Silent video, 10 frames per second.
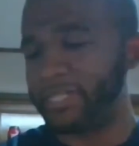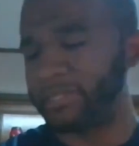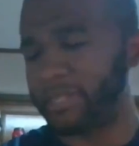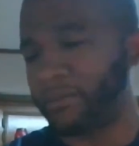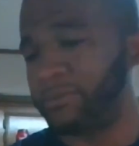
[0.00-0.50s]
you
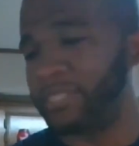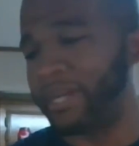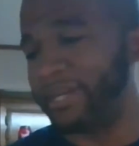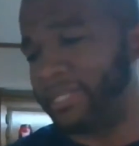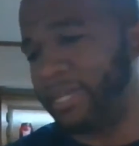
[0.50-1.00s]
can almost
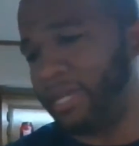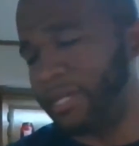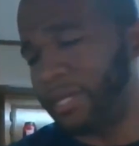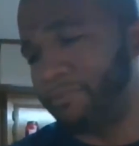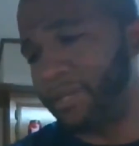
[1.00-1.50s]
guarantee
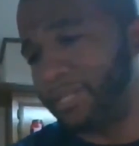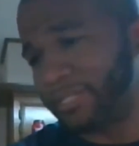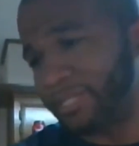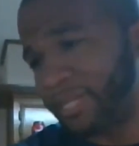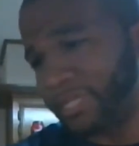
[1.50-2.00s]
it. I mean, there's
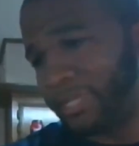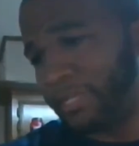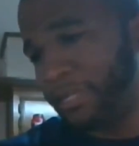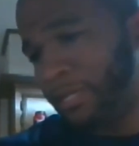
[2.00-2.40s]
nothing